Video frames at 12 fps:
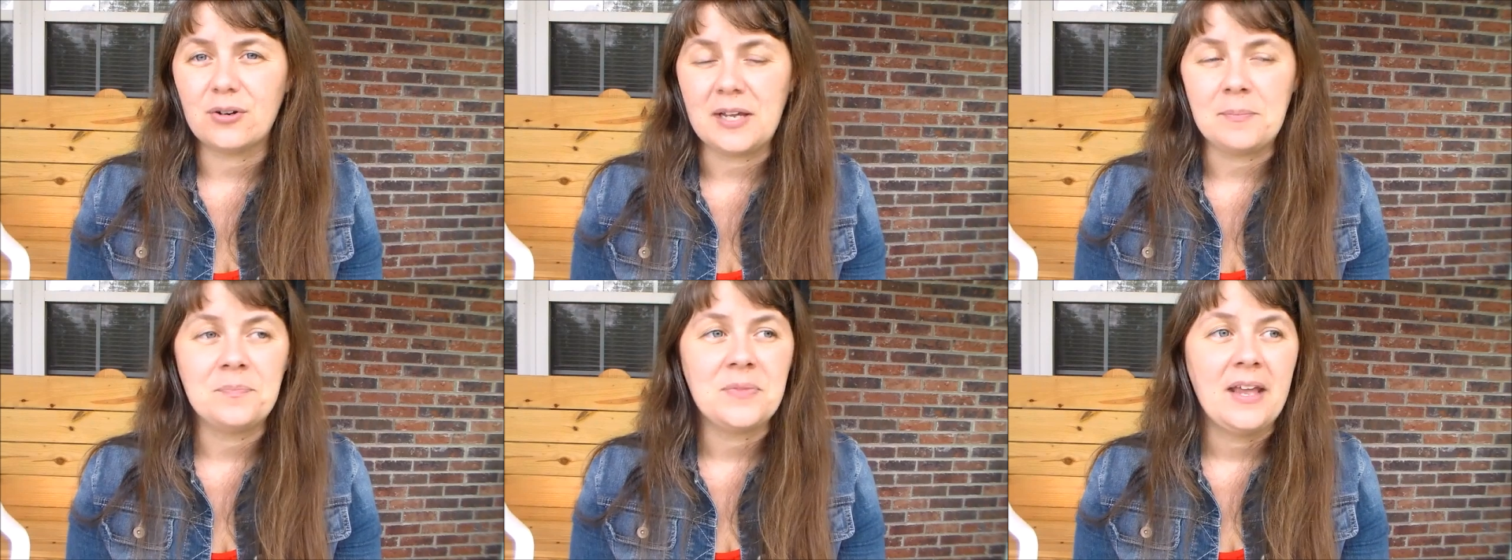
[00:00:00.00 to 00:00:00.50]

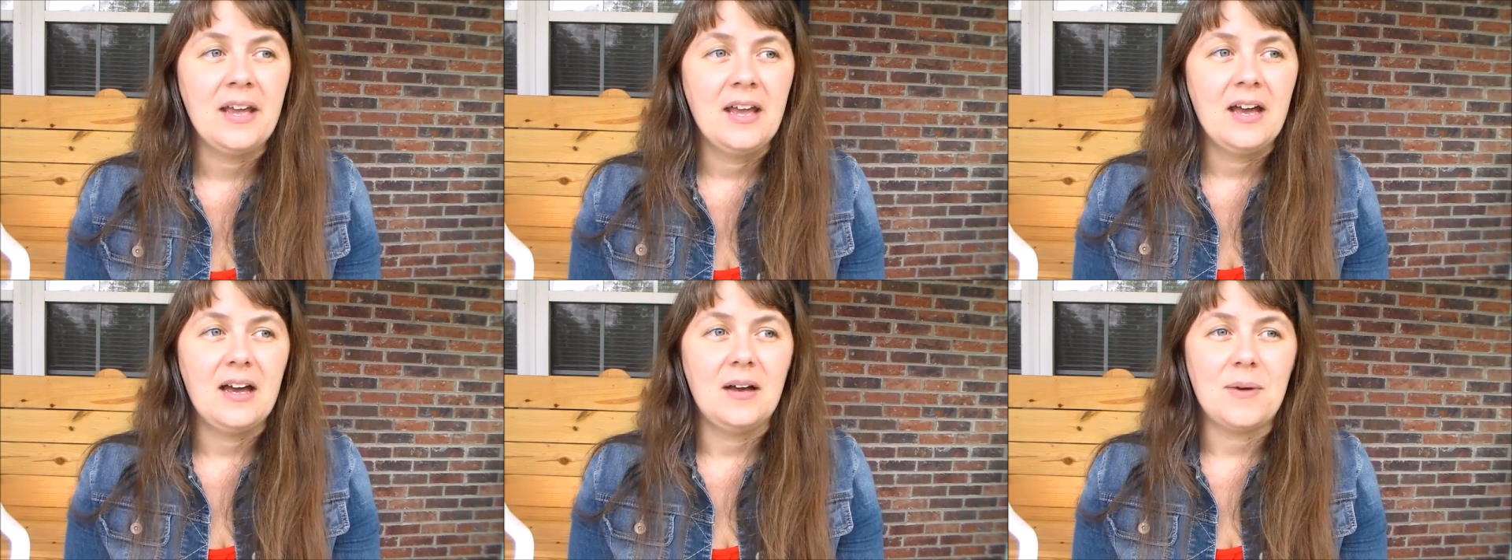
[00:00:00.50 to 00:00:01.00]
cream.
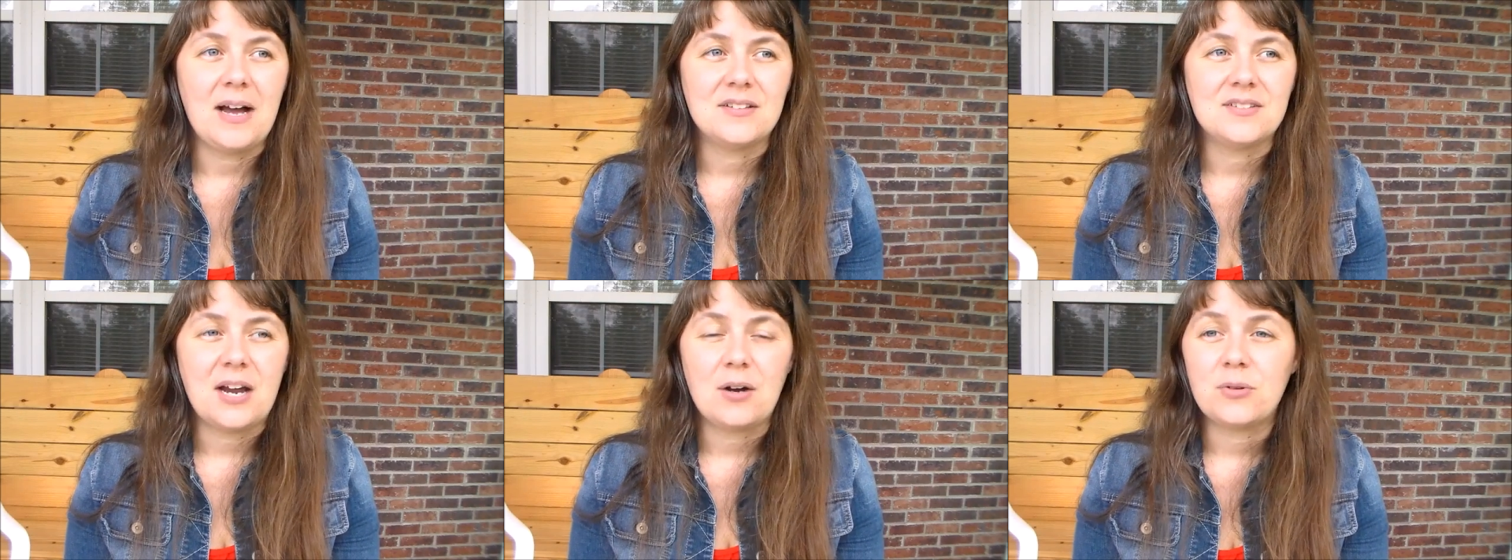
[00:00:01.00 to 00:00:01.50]
Um,
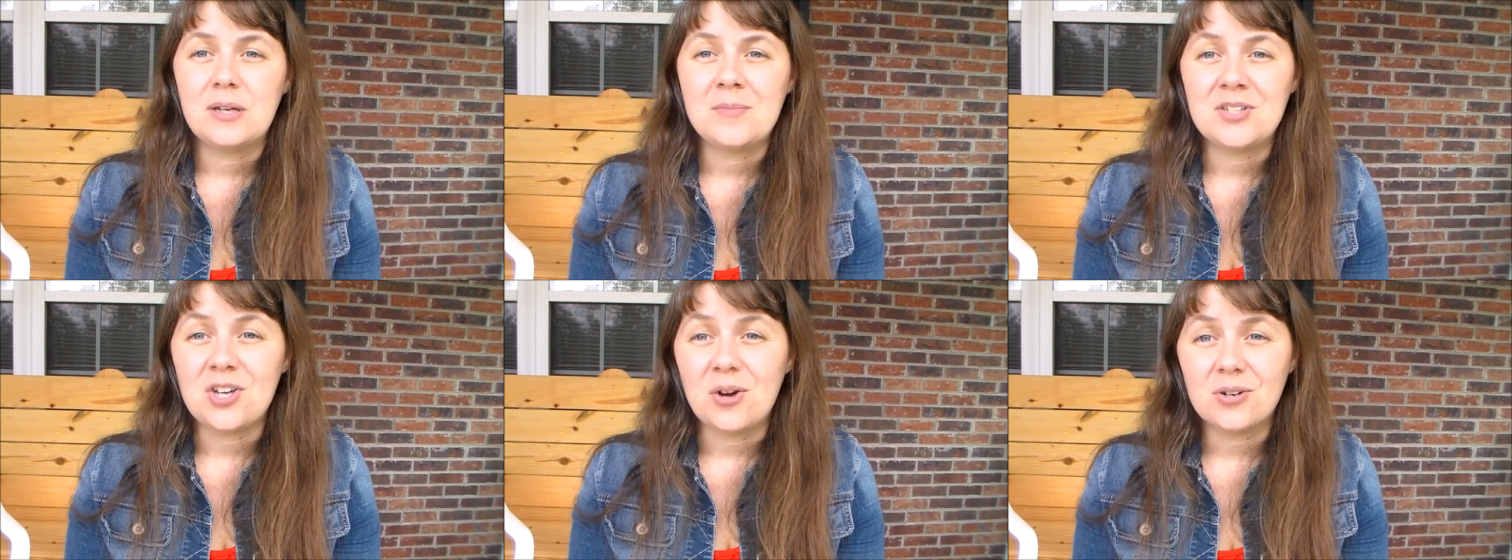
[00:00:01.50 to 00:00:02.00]
sour cream
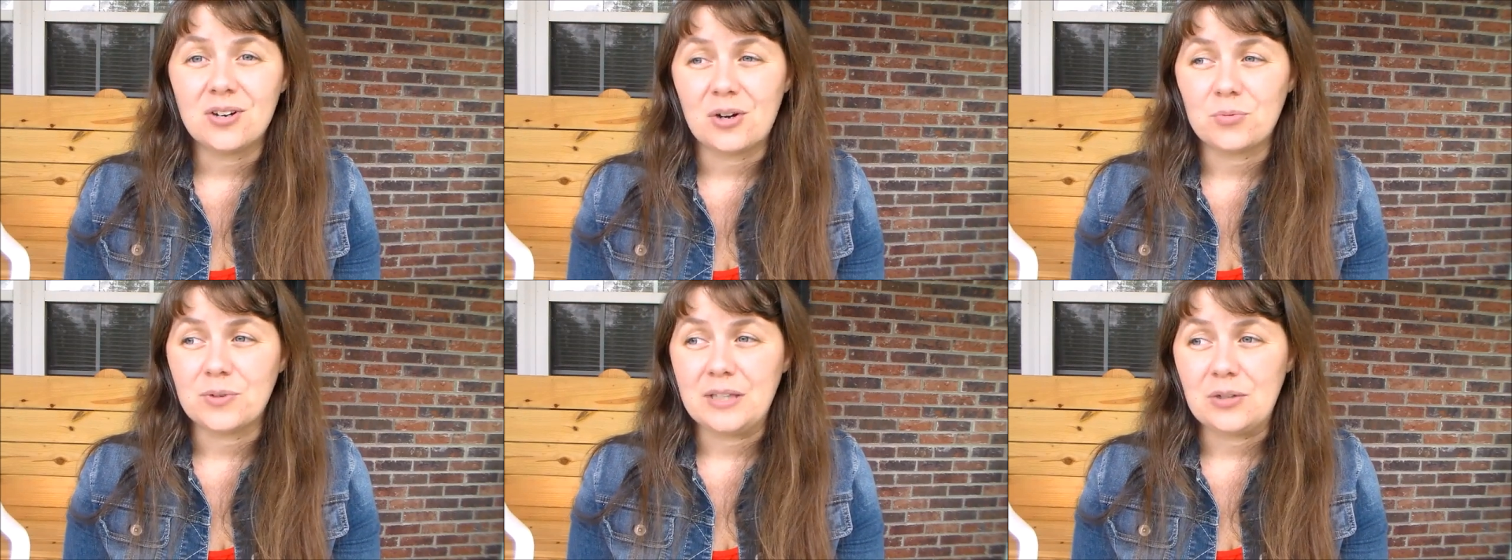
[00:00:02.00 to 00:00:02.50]
and yogurt
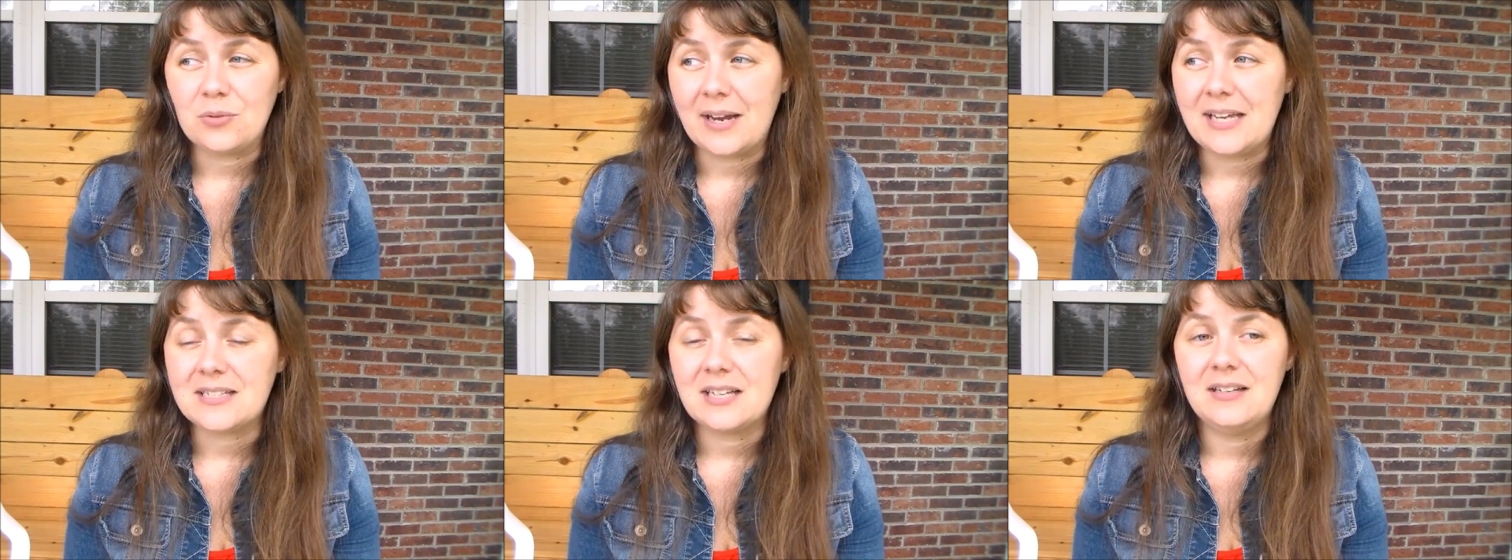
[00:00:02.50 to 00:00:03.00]
are really
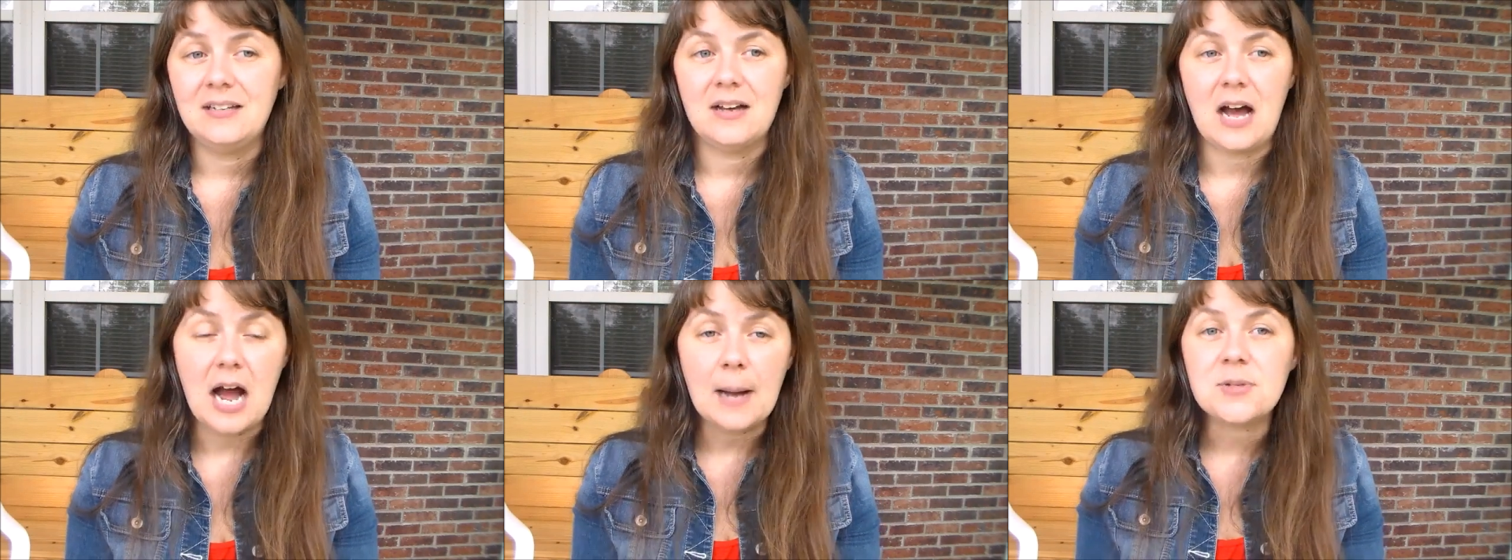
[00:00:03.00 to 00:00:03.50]
great
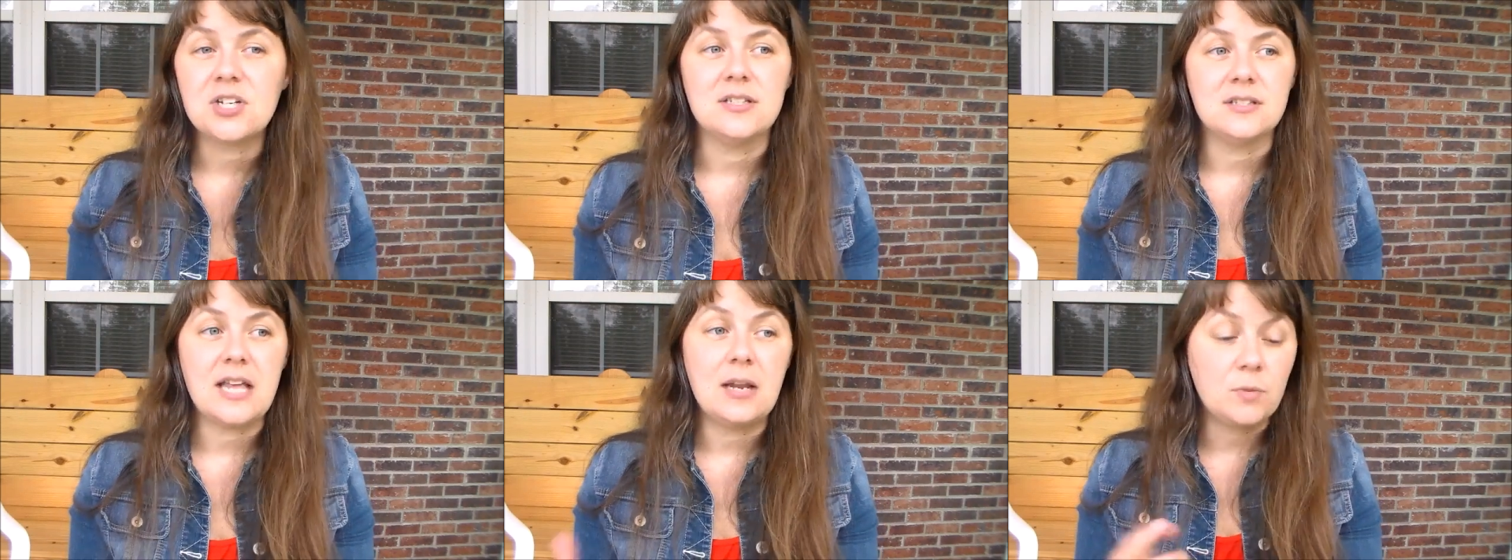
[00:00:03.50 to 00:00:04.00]

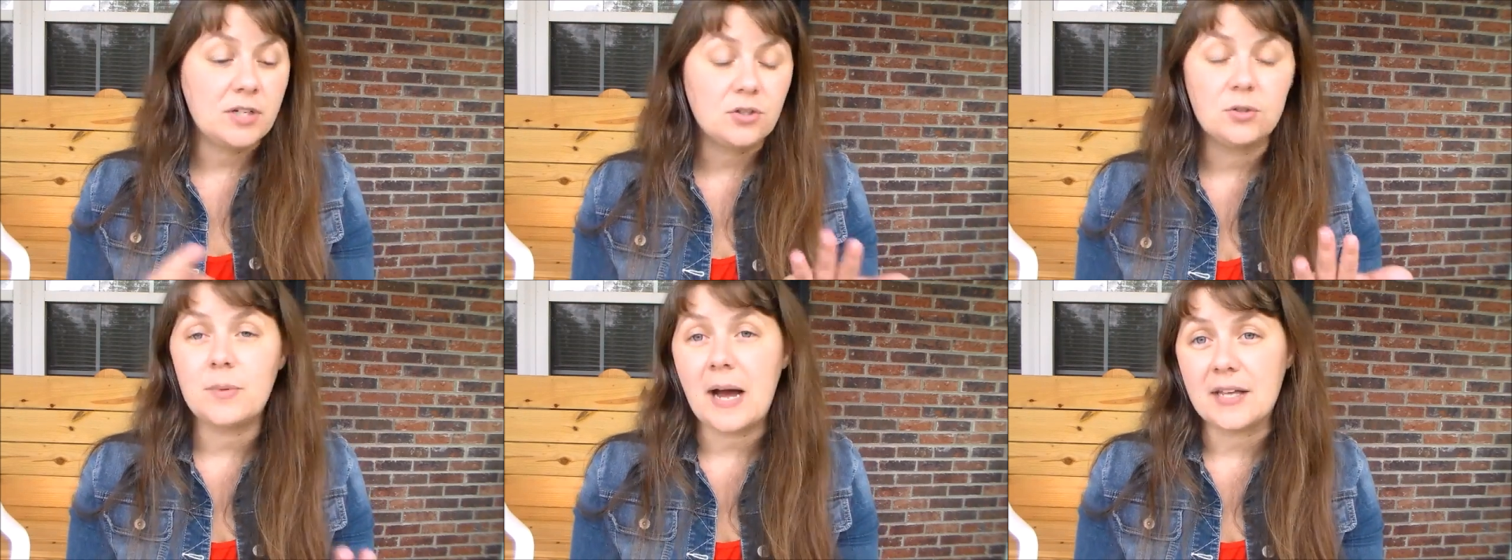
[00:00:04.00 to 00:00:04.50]
options. And we
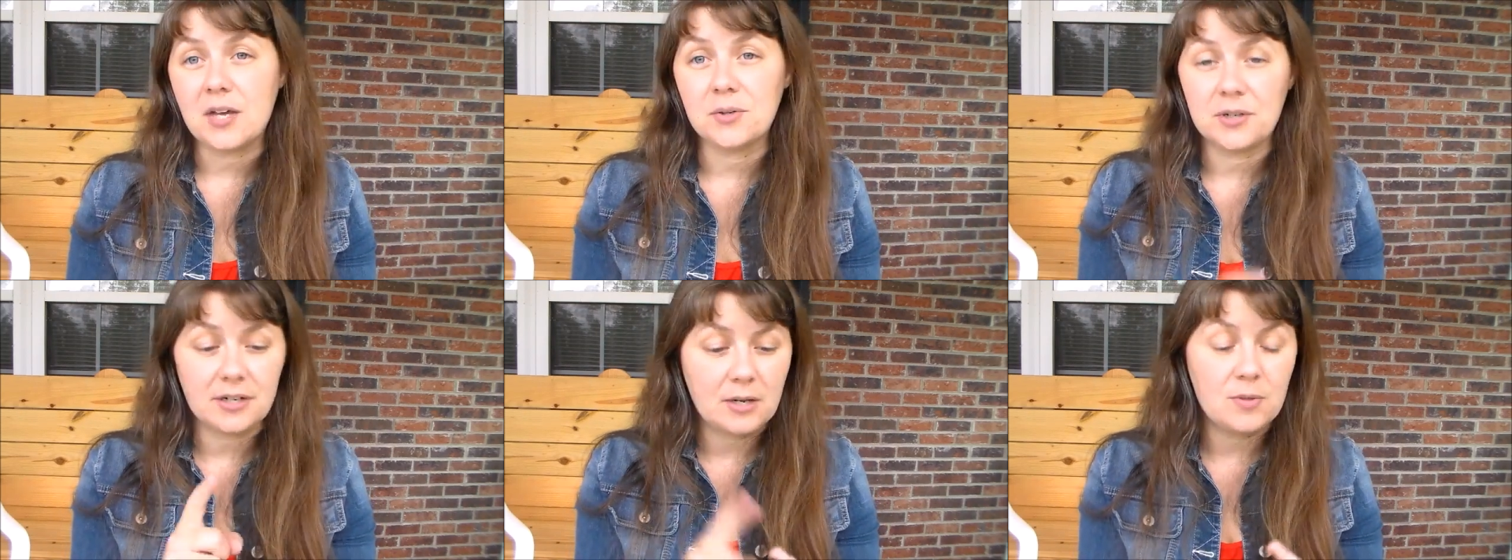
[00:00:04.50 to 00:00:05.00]
do buy
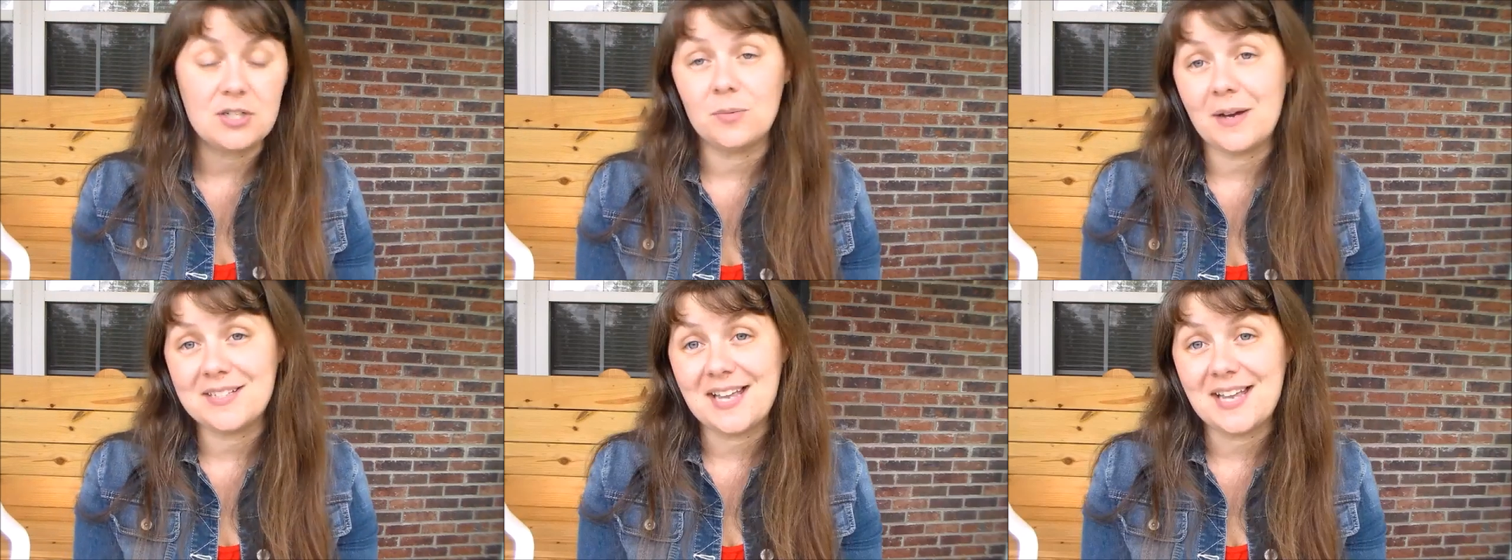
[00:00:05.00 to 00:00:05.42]
yogurt and we do buy